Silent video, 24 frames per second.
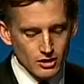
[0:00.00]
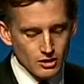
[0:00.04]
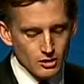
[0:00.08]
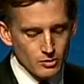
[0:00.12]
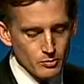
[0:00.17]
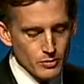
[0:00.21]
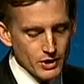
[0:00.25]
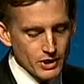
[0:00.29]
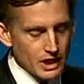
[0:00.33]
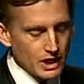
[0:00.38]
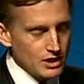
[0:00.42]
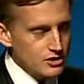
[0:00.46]

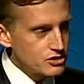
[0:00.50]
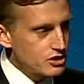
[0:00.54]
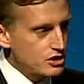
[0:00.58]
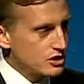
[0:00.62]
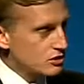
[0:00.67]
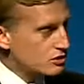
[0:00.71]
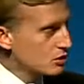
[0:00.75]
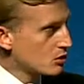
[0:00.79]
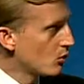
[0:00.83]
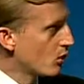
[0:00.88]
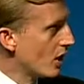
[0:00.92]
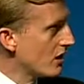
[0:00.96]
But actually, it's
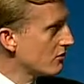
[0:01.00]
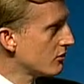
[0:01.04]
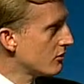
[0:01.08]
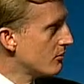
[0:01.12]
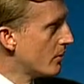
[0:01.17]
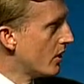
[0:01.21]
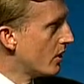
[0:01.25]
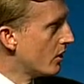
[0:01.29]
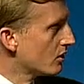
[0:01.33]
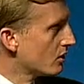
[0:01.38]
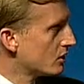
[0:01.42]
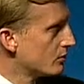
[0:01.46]
quite
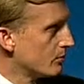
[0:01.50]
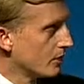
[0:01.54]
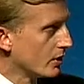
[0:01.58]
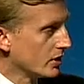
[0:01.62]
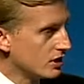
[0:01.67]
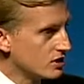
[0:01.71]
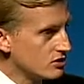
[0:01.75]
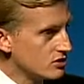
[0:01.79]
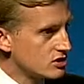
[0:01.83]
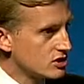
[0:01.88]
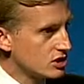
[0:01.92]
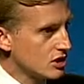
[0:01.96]
remarkable
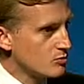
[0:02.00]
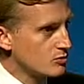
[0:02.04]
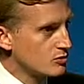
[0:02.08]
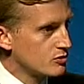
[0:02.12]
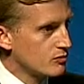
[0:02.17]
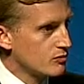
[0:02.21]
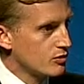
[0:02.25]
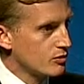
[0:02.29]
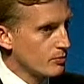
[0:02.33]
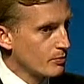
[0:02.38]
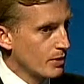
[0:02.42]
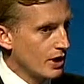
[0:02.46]
in terms
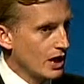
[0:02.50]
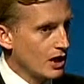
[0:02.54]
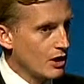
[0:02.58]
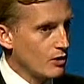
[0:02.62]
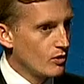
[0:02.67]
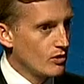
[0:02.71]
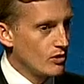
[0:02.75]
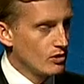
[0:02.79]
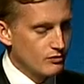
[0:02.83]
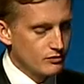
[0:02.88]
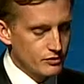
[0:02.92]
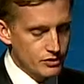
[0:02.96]
of the power
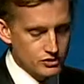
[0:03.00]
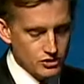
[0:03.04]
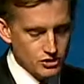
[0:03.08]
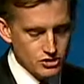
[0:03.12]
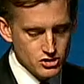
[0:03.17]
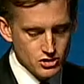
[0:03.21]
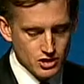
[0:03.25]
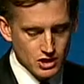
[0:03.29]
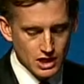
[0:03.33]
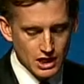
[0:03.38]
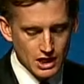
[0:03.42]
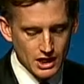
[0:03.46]
of the
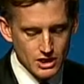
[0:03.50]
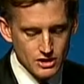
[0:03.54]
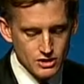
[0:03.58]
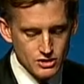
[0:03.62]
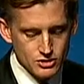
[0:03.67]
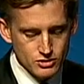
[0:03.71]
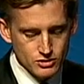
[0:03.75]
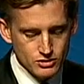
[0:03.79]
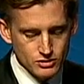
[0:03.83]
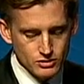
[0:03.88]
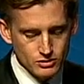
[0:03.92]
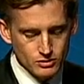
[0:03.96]
digital
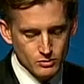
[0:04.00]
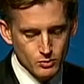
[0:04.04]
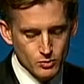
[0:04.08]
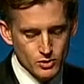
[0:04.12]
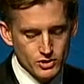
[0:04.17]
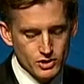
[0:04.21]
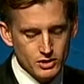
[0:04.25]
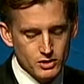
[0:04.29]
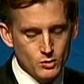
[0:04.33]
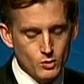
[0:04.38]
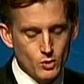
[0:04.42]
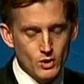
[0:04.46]
age.
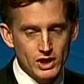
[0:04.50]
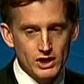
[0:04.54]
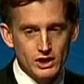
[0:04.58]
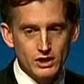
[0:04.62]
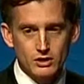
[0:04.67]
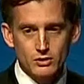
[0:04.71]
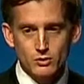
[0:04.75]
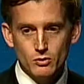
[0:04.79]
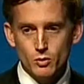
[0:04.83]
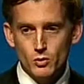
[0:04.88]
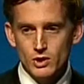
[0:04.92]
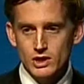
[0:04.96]
Within a week,
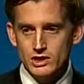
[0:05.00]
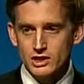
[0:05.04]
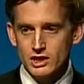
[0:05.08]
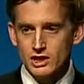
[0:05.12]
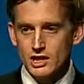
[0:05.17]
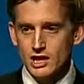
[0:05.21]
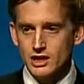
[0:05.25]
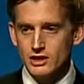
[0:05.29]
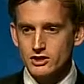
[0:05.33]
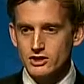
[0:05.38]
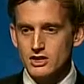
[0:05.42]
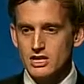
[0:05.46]
we'd
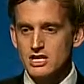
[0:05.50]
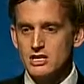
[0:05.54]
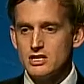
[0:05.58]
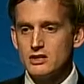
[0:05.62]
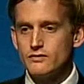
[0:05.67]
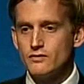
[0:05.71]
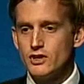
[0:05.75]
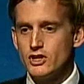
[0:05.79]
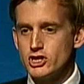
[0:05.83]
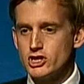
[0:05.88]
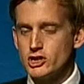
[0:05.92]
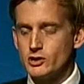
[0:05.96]
connected
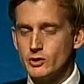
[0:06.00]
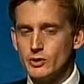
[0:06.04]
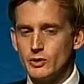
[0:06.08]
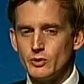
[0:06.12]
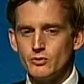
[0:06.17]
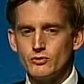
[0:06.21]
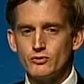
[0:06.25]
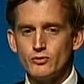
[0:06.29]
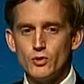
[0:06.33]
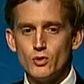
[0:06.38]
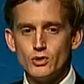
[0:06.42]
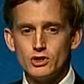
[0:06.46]
individually with
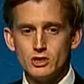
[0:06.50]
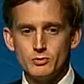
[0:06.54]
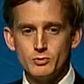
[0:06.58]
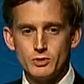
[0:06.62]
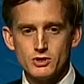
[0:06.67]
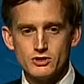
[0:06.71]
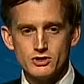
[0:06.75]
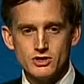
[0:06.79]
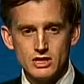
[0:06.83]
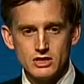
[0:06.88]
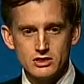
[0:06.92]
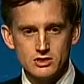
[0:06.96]

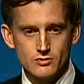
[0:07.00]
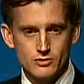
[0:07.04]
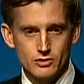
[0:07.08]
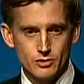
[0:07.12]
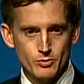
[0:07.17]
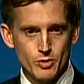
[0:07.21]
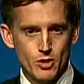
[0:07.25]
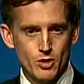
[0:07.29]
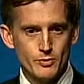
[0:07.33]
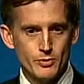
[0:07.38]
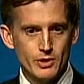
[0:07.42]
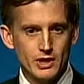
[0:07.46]
40% of the
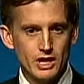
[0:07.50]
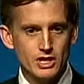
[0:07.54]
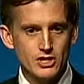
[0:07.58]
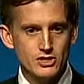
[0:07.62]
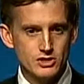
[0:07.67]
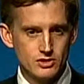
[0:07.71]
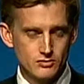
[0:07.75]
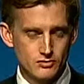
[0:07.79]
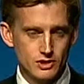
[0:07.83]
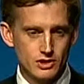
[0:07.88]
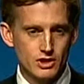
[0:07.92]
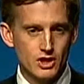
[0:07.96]
population
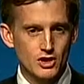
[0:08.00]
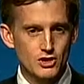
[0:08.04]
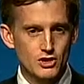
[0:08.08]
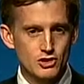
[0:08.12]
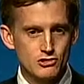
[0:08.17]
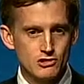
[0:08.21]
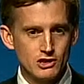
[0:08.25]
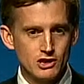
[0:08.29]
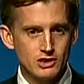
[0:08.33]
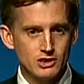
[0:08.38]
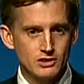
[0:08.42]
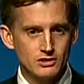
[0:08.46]
of the
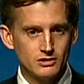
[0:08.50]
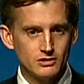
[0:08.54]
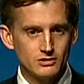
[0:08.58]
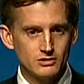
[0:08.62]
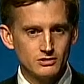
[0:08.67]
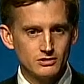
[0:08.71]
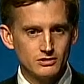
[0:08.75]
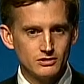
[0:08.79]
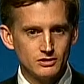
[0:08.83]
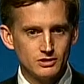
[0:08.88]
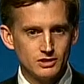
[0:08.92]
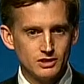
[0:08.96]
country.
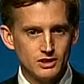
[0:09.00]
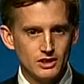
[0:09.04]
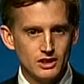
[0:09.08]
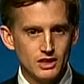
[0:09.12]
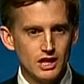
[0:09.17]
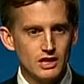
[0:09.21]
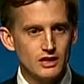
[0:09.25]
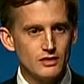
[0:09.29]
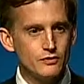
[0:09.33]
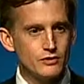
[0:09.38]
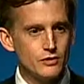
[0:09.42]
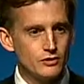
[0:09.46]

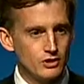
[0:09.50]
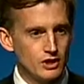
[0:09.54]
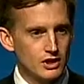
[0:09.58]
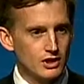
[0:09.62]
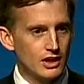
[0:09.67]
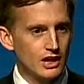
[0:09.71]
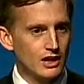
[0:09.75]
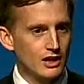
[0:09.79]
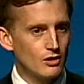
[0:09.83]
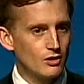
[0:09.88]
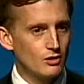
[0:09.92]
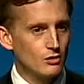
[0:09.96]
And if you think,
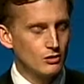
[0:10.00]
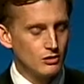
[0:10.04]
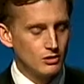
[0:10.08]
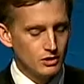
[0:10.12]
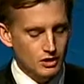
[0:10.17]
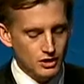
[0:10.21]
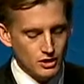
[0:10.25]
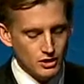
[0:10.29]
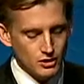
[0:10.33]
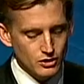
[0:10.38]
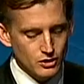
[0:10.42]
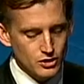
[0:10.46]
how
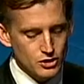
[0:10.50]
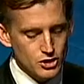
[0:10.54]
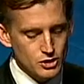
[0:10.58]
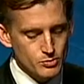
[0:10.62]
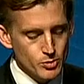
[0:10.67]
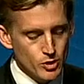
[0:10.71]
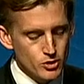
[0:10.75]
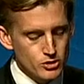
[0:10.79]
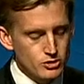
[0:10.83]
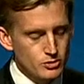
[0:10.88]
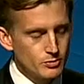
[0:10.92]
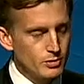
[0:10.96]
could you
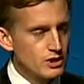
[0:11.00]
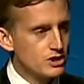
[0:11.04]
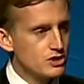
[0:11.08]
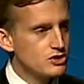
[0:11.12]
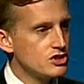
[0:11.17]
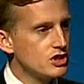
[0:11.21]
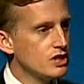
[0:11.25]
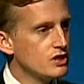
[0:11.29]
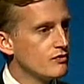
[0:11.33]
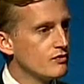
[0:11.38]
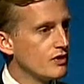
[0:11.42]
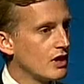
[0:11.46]
possibly
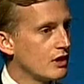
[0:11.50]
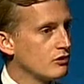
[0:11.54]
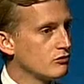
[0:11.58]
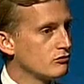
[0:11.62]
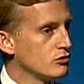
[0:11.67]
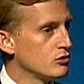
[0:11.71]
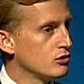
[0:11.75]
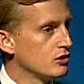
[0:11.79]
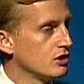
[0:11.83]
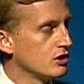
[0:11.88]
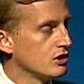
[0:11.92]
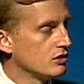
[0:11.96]
achieve that through
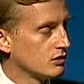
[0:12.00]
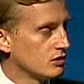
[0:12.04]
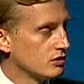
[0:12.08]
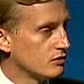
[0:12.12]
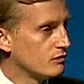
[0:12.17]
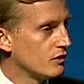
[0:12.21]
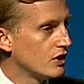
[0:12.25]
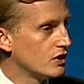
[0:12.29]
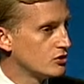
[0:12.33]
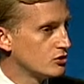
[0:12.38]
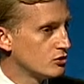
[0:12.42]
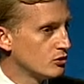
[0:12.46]

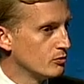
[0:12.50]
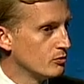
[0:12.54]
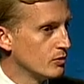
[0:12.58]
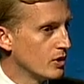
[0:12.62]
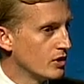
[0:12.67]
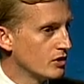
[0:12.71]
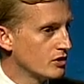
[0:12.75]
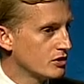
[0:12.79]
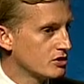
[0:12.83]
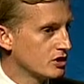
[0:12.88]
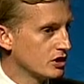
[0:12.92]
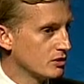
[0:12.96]
conventional
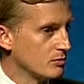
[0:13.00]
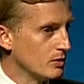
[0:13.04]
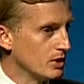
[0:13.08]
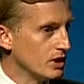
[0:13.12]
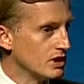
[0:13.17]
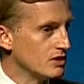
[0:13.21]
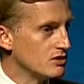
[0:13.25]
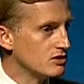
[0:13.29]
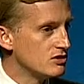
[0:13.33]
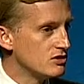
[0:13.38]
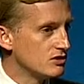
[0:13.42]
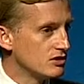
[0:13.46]
marketing
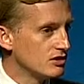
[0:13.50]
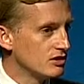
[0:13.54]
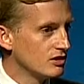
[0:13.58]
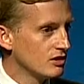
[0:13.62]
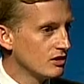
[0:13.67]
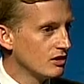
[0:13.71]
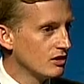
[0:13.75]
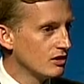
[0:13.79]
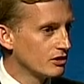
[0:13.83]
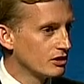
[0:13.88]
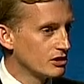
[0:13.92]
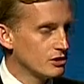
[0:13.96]
means,
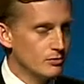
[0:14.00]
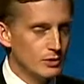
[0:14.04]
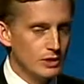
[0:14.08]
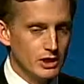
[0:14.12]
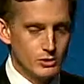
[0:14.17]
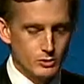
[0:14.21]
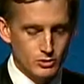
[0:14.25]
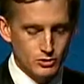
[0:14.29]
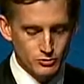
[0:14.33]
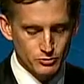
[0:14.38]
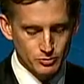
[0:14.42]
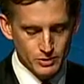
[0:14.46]
arguably it
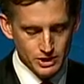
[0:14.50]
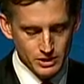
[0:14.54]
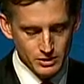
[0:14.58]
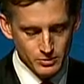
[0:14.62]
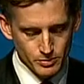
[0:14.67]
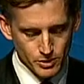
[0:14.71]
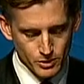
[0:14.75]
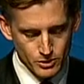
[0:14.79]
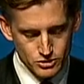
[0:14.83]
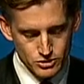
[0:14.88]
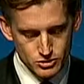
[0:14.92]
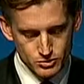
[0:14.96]
would have been
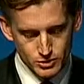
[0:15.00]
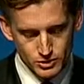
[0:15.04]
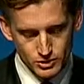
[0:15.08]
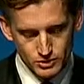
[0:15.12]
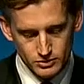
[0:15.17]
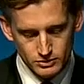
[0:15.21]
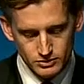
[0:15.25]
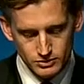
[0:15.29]
impossible.